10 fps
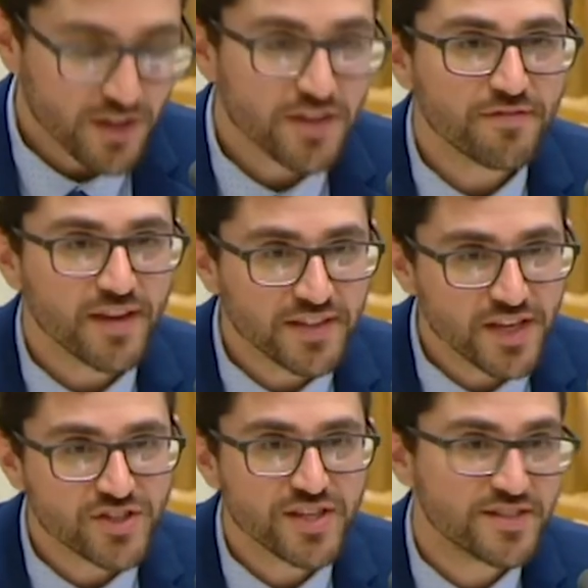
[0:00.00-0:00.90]
The
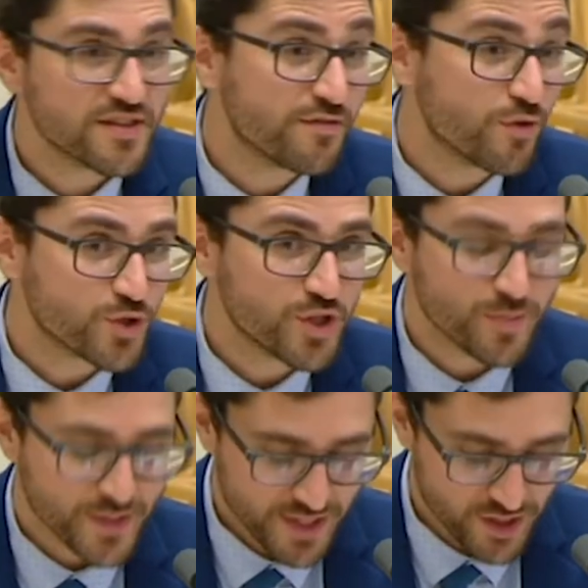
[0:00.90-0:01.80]
foundation is in a
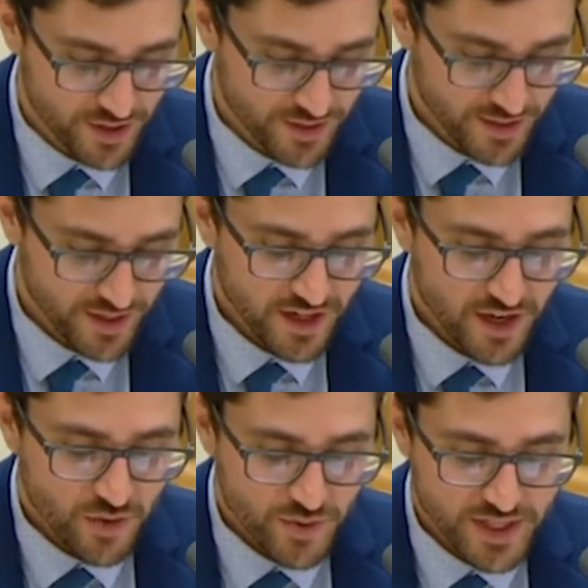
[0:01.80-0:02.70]
fortunate position,
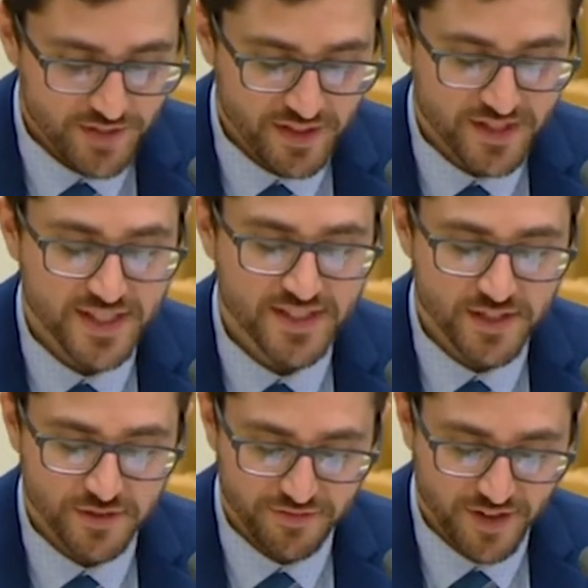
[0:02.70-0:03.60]
receiving 6
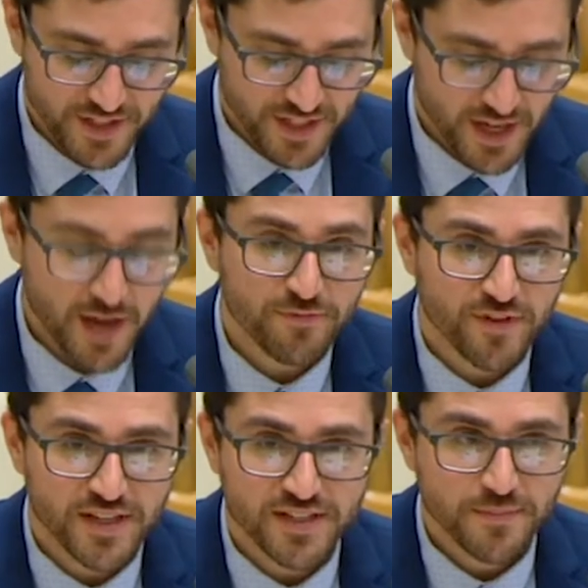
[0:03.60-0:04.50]
years of funding
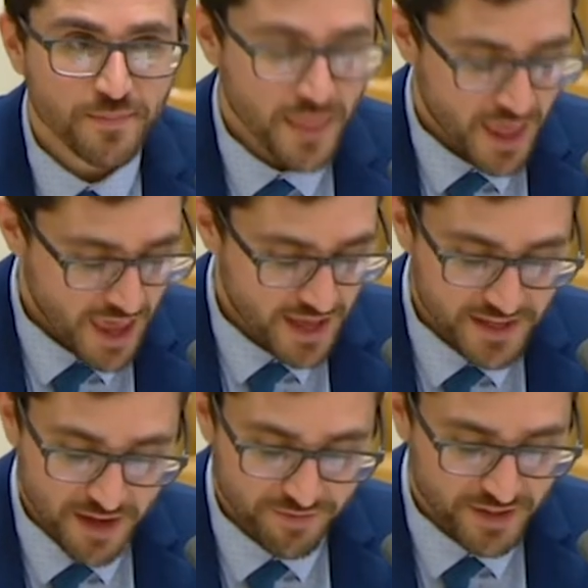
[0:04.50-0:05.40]
upfront,
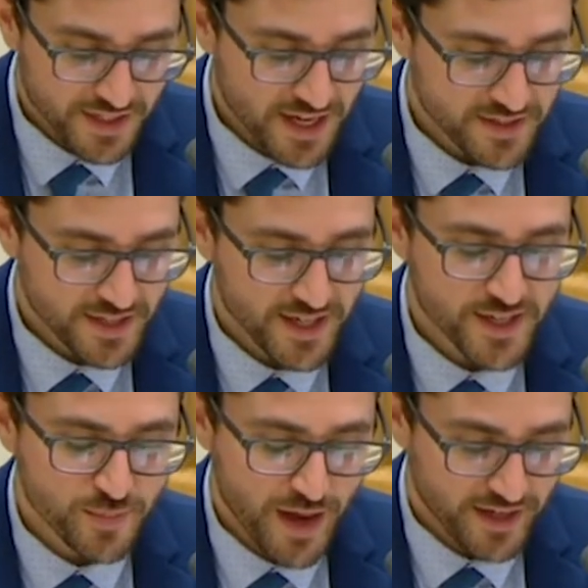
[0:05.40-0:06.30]
and that funding now sitting in
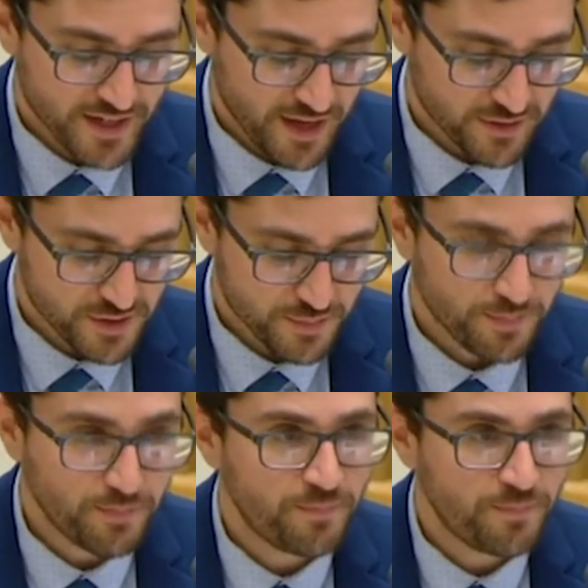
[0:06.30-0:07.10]
its bank accounts.